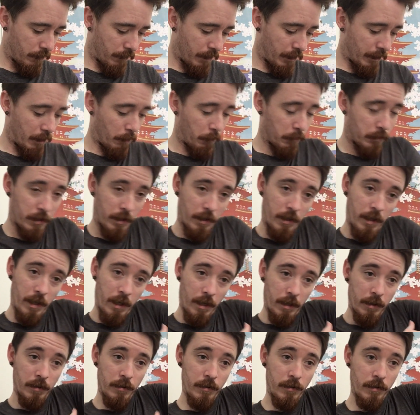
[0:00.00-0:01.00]
there was a
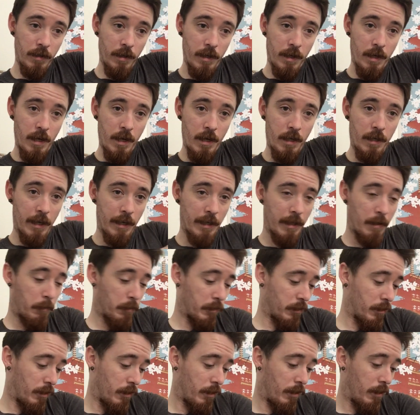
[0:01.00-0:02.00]
cut, like there
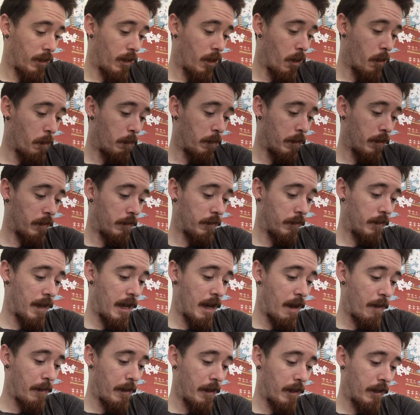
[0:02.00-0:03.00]
was a open
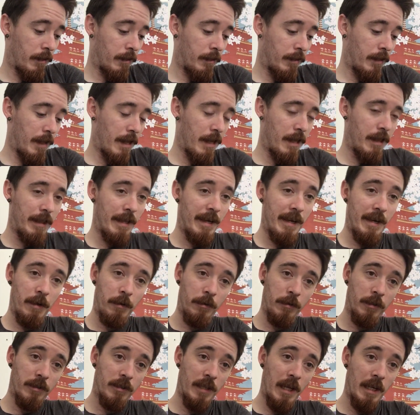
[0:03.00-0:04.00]
area in there
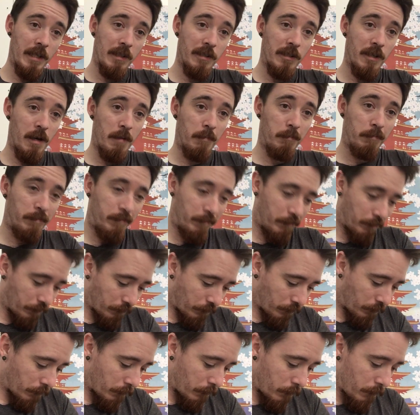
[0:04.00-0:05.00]
on the Sanoderm,
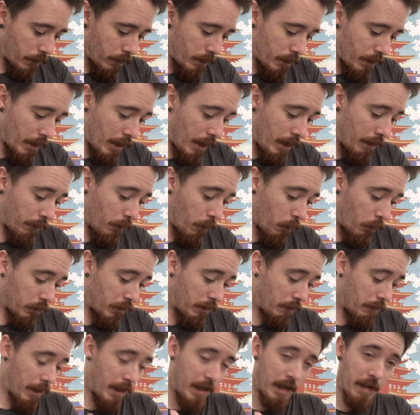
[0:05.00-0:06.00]
and of course
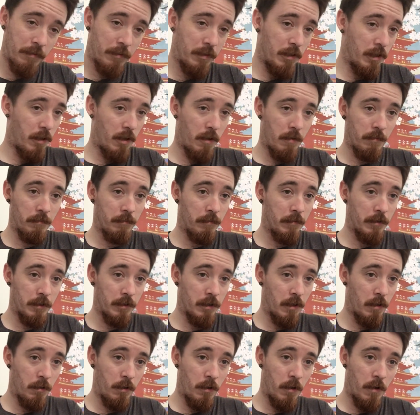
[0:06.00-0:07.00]
if I left it on for
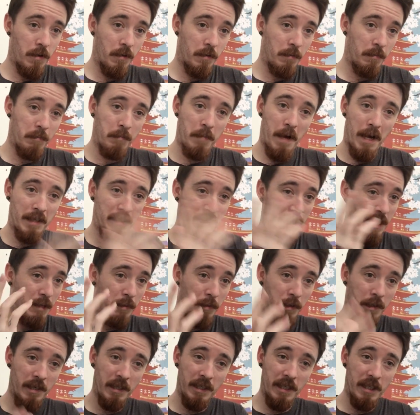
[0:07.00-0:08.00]
so long,
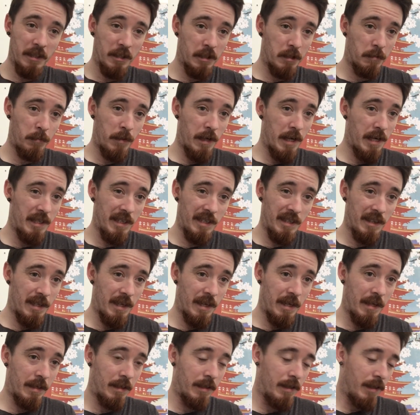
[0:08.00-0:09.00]
bacteria can spread in
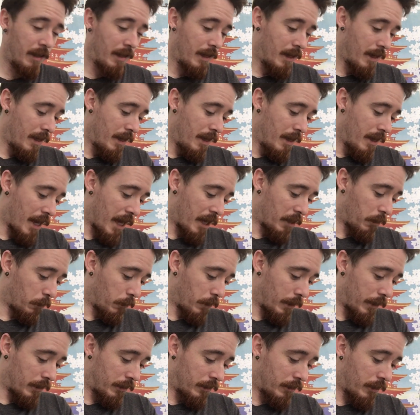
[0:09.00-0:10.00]
there and all
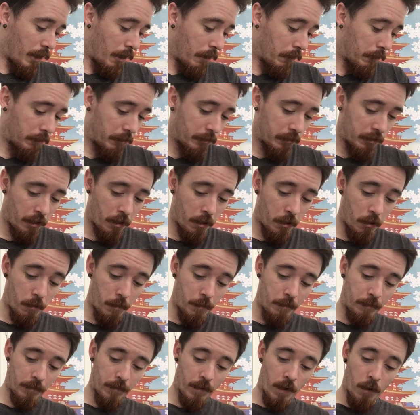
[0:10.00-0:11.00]
that stuff. So
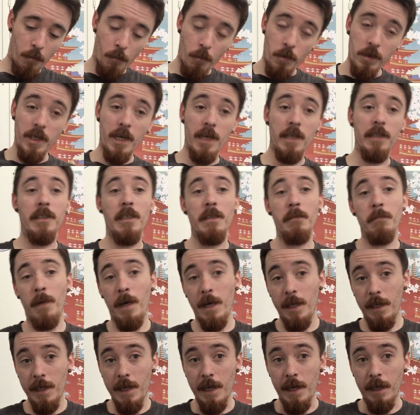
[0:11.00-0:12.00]
when I did
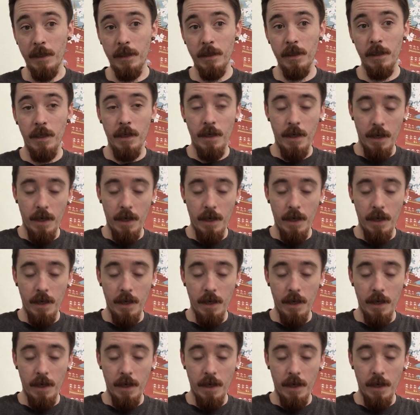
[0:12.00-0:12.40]
my leg,